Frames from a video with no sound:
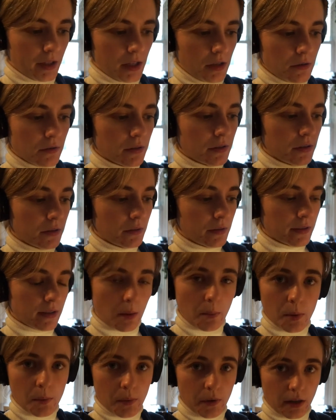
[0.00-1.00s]
You can do a
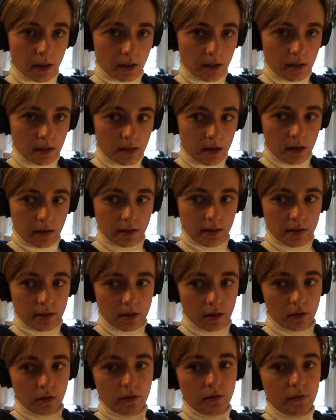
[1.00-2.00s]
double boiler on the
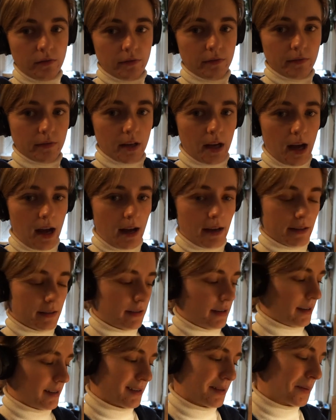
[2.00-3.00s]
stove,
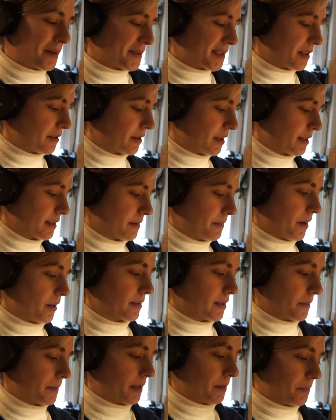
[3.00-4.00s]
and sometimes I do that to melt
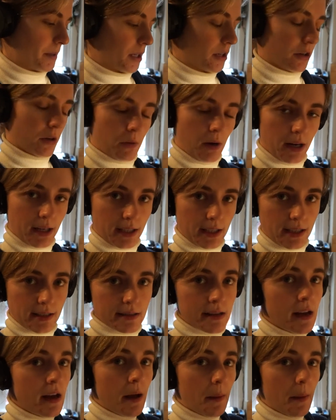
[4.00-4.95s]
some of the bigger quantities,